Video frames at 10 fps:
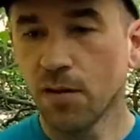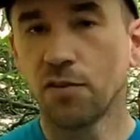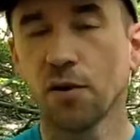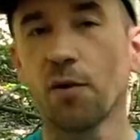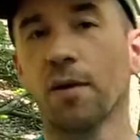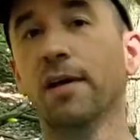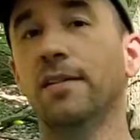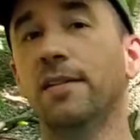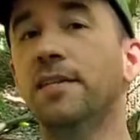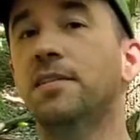So
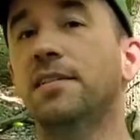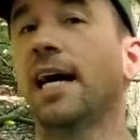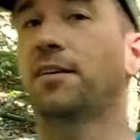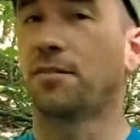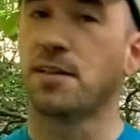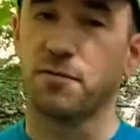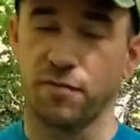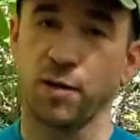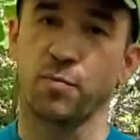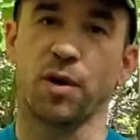this is actually the
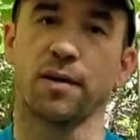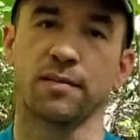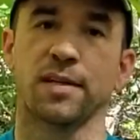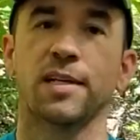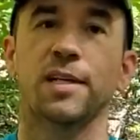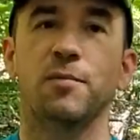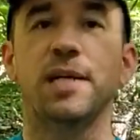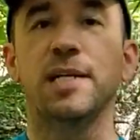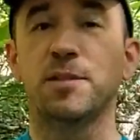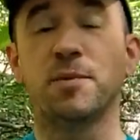fun part. We
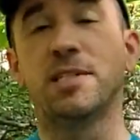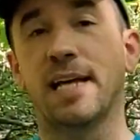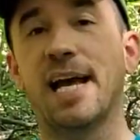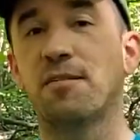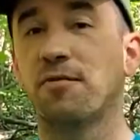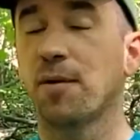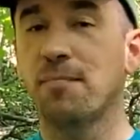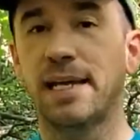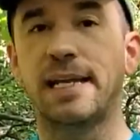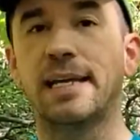get to pretend for a
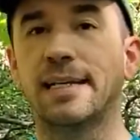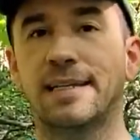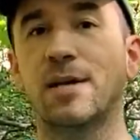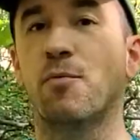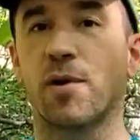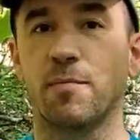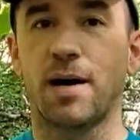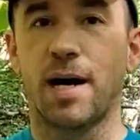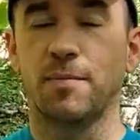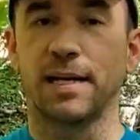minute that we're a
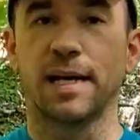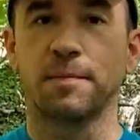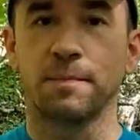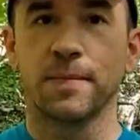bobcat.